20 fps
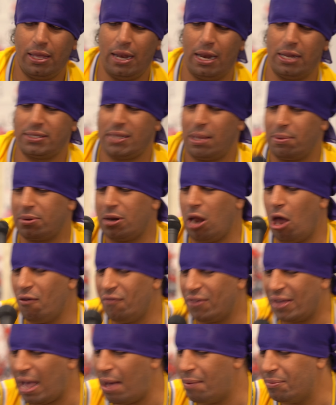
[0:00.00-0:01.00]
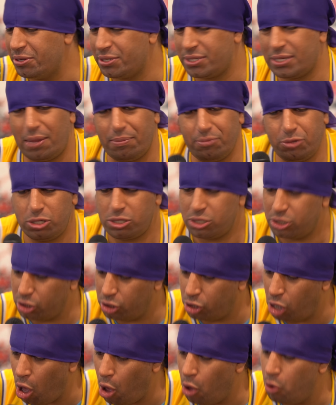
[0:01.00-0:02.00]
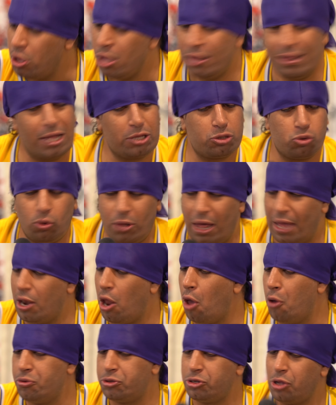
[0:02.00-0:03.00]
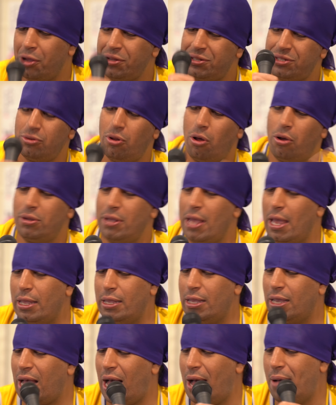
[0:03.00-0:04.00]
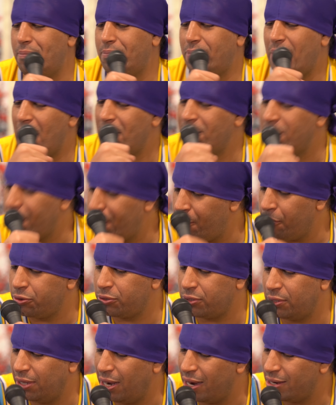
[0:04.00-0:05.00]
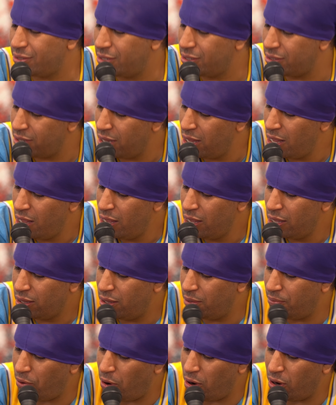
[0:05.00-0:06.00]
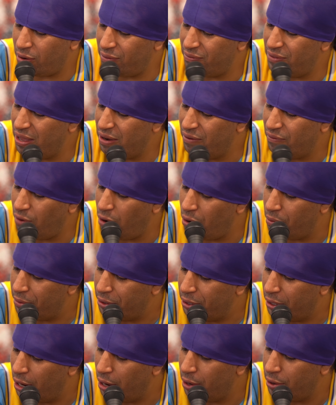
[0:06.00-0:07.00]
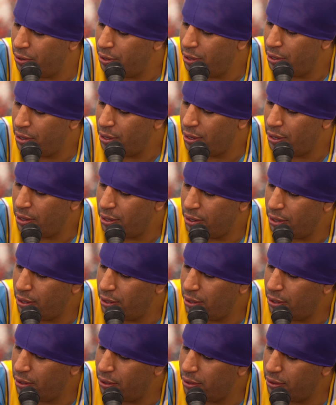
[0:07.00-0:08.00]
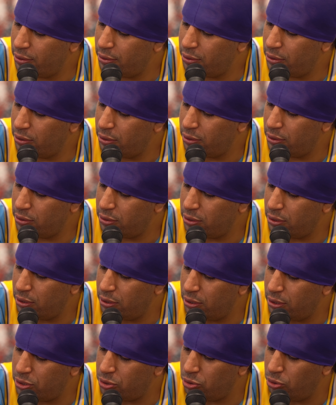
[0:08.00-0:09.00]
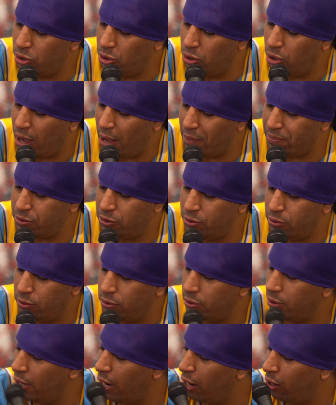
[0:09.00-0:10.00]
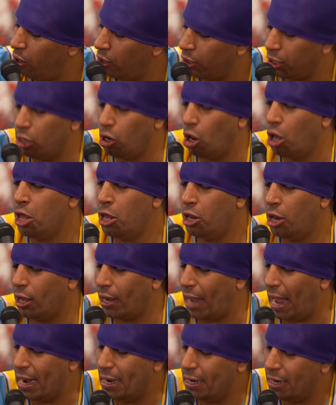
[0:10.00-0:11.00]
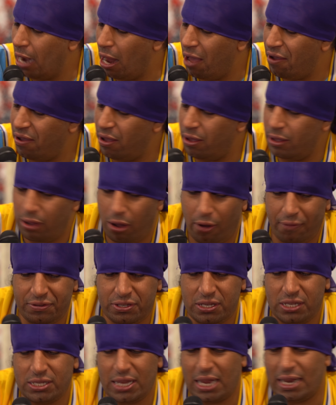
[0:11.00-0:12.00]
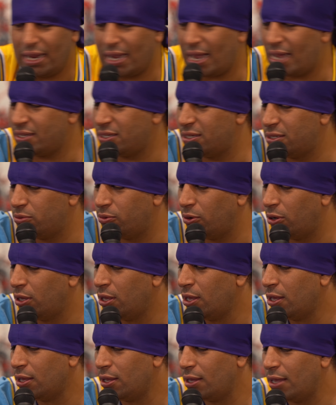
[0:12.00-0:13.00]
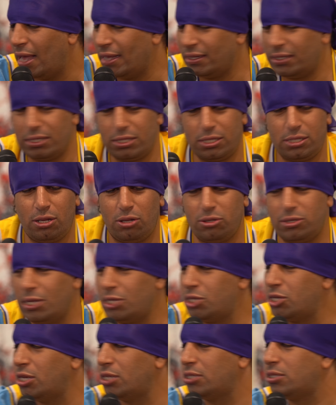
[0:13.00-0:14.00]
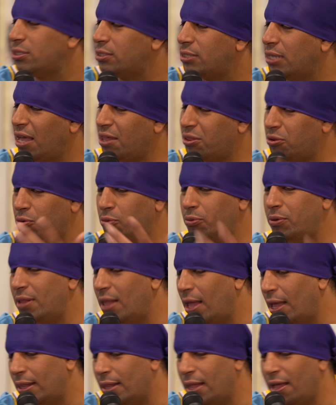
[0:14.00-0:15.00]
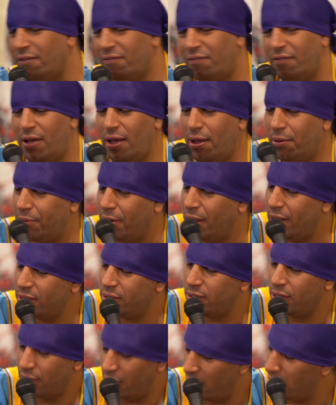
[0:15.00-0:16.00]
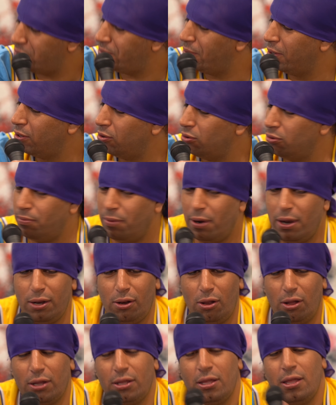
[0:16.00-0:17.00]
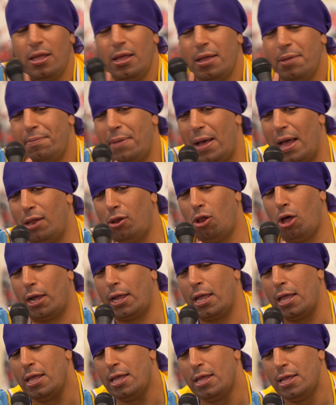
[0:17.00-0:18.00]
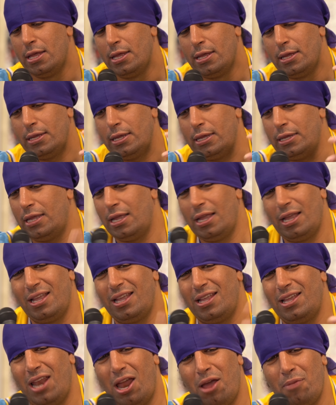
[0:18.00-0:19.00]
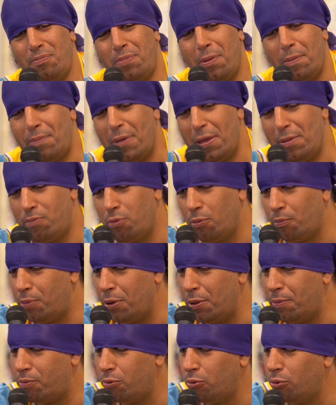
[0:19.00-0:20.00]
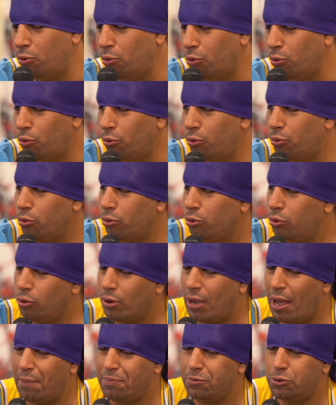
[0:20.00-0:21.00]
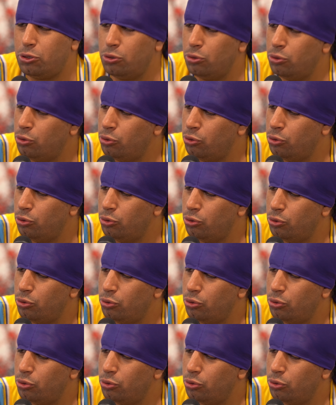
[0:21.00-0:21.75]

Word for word: You know, some can overcome it, some just go. That's all they know. So it's not. Yeah, you can't blame the person. You know, it's just the product of the environment. You know. Yeah, no, 100%, man. It's all you look up to. You know, like, and you know, obviously saying your cousins were at 6 years old teaching you to go through a window and that far, bro. That's pretty good, bro. Like, but like, you know, people look up to,